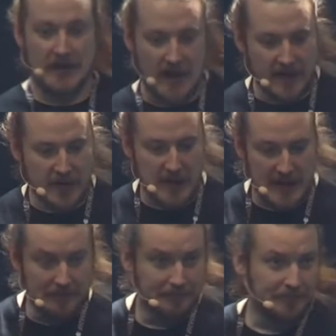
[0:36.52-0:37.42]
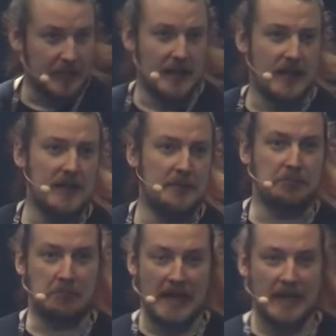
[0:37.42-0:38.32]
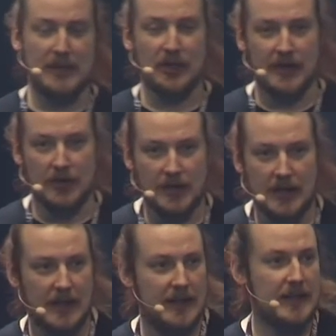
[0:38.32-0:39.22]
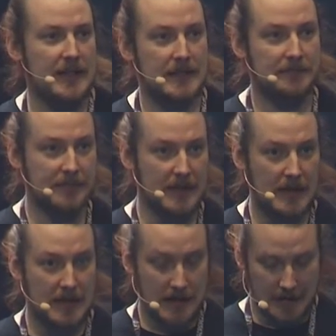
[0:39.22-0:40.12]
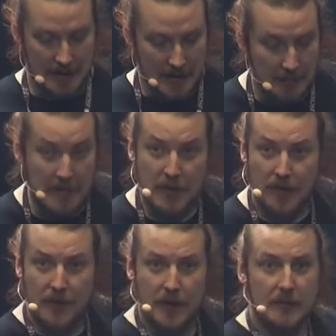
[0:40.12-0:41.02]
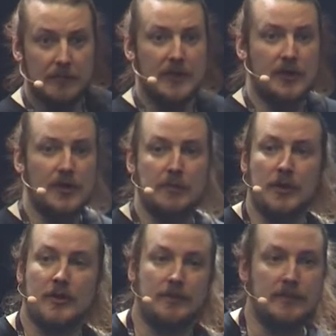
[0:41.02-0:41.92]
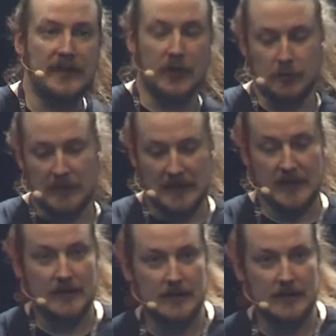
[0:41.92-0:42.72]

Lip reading: everybody. My name is Joona Hoikkala, and a member of the Certbot development